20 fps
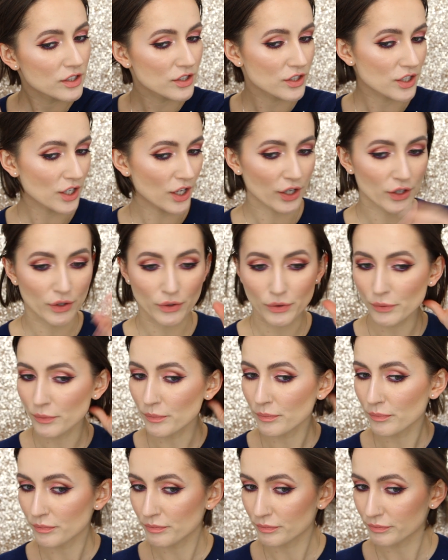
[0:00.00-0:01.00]
So
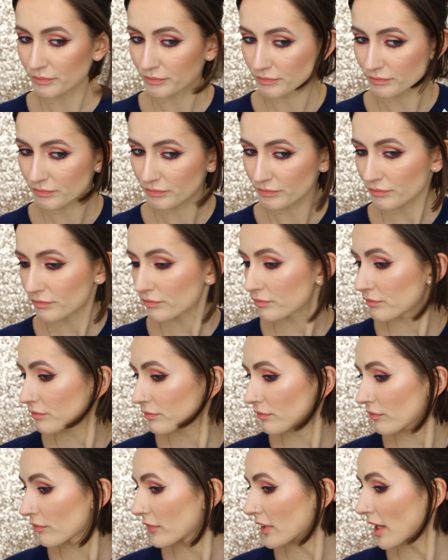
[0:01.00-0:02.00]

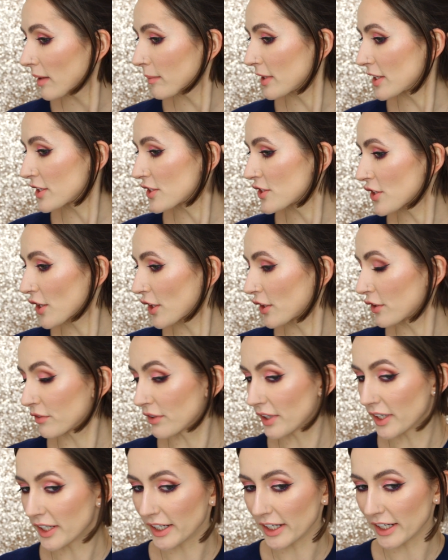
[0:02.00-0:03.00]
I'm going to start
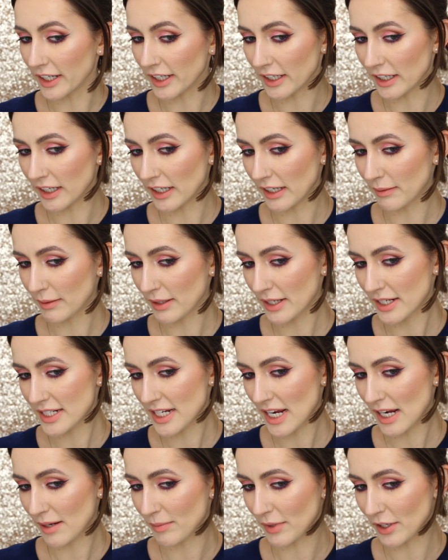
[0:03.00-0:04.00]
over here, and I'm going to
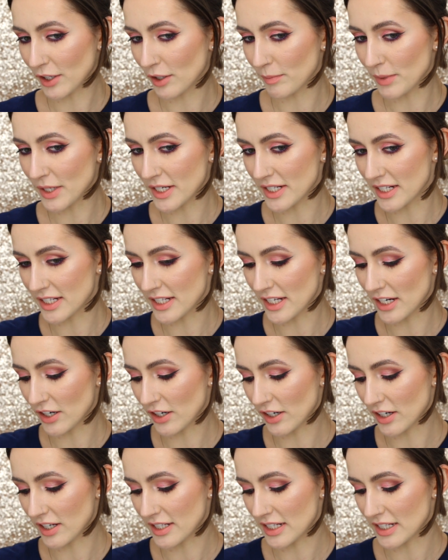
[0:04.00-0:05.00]
take bigger pieces
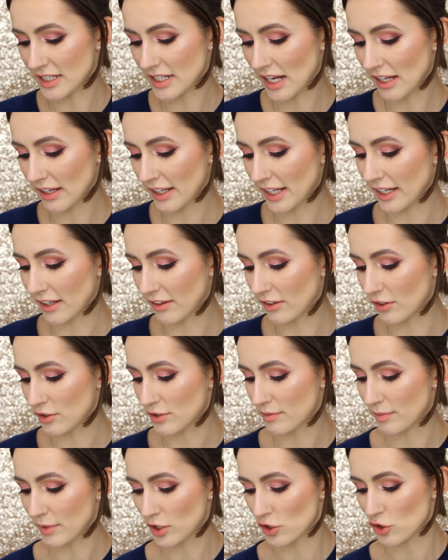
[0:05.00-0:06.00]
here because it's not like
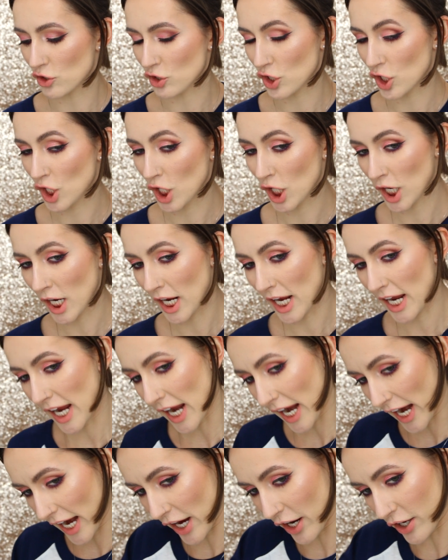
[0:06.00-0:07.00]
there's much
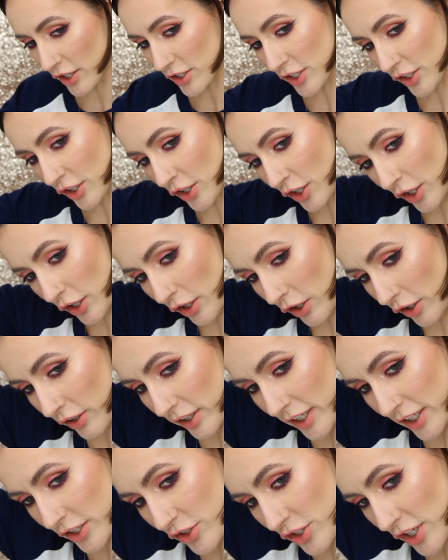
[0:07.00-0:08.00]
hair to curl
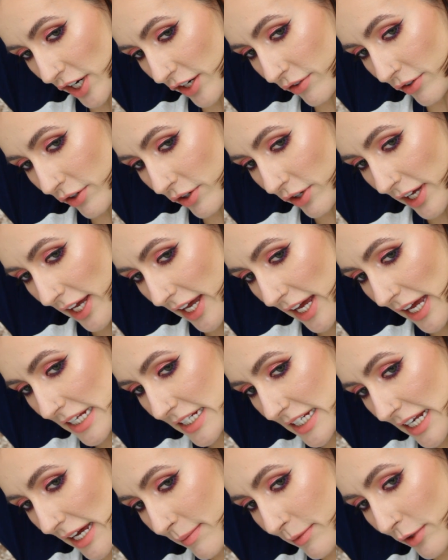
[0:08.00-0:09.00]
in general,
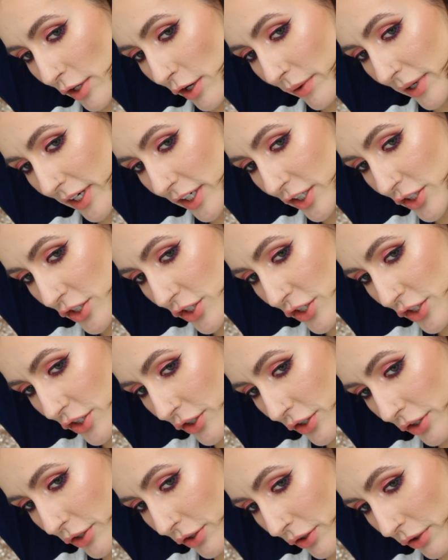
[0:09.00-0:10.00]
and I'm going
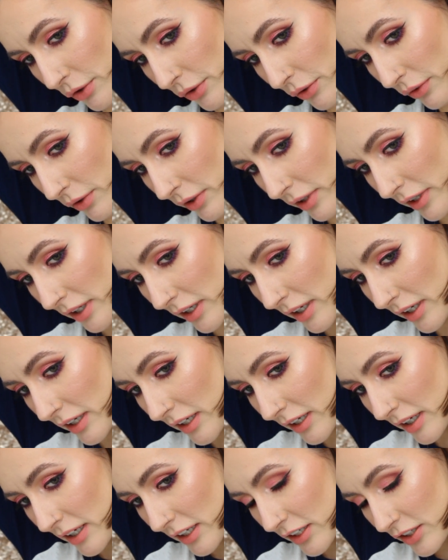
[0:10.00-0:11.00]
to
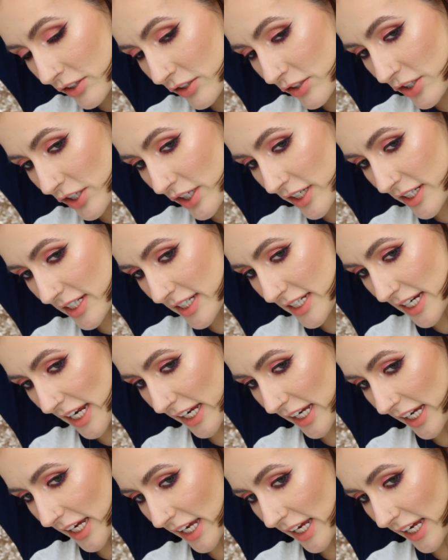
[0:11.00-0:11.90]
just take